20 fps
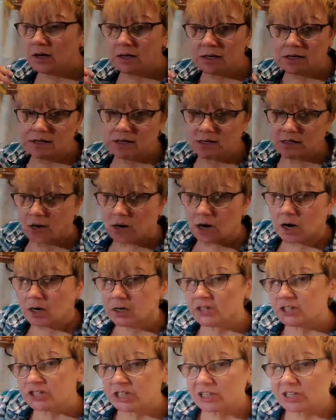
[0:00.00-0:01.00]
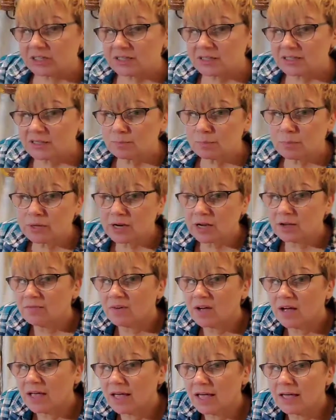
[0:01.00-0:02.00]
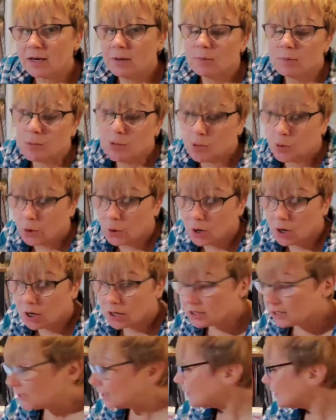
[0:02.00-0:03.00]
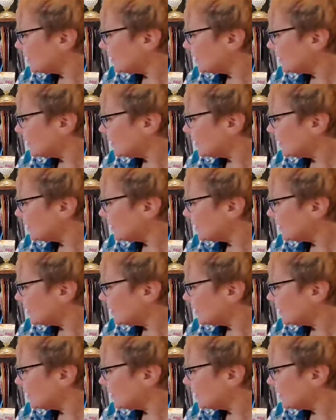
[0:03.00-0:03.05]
haven't got into auctions, but if I had a bigger